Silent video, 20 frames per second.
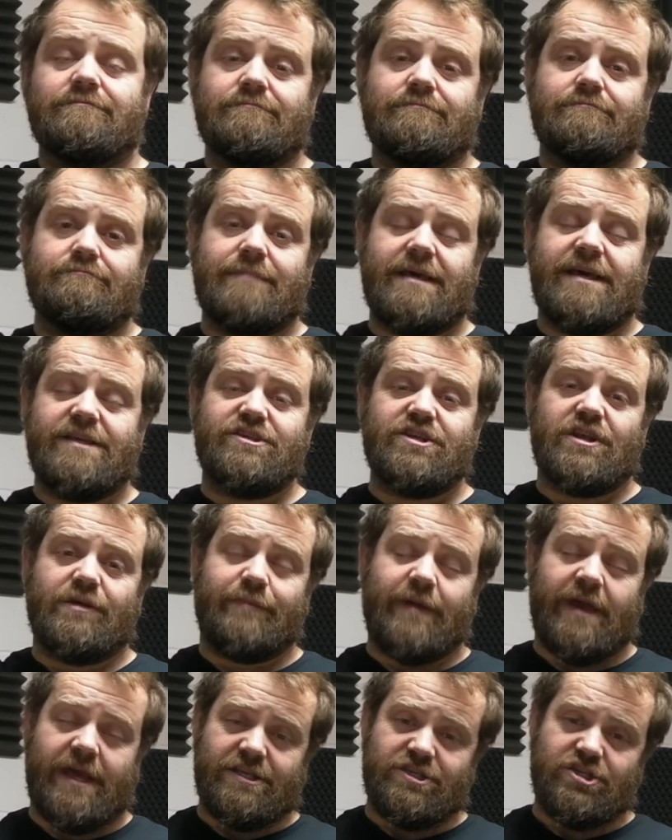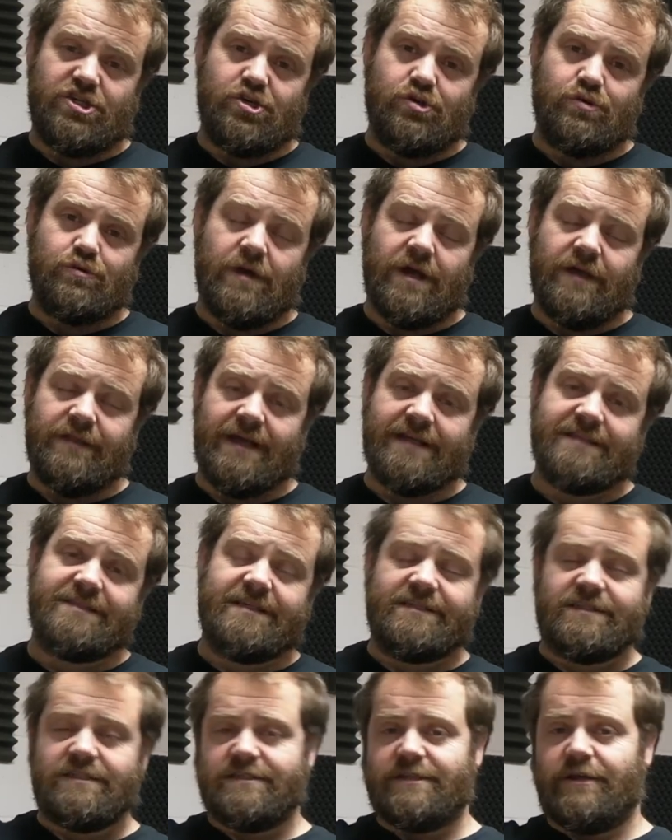major arpeggio, and that
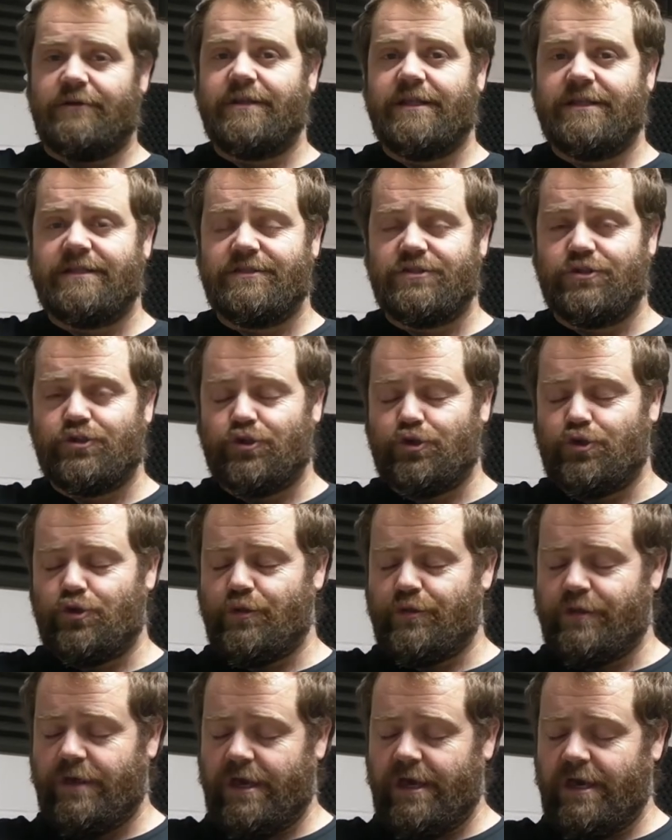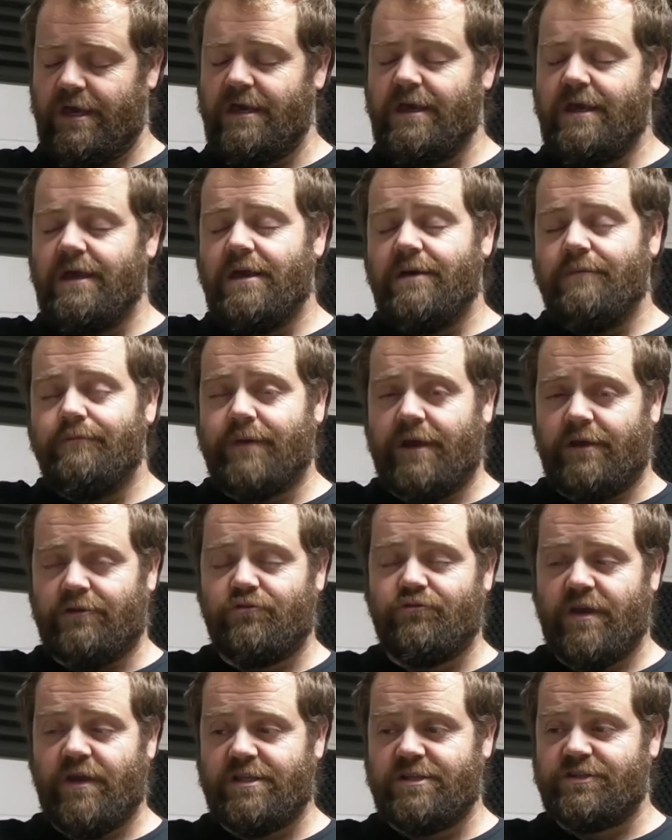takes us down into the pedal
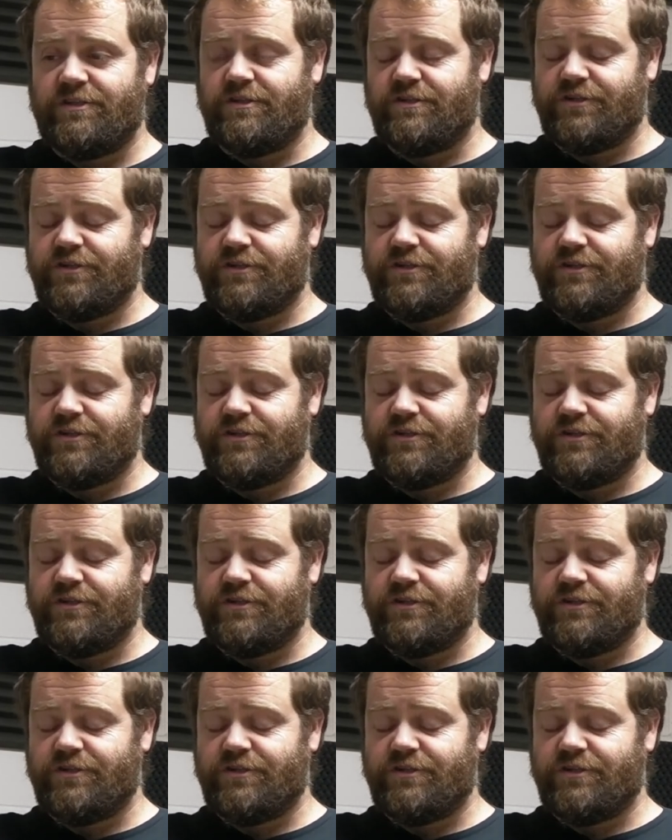register.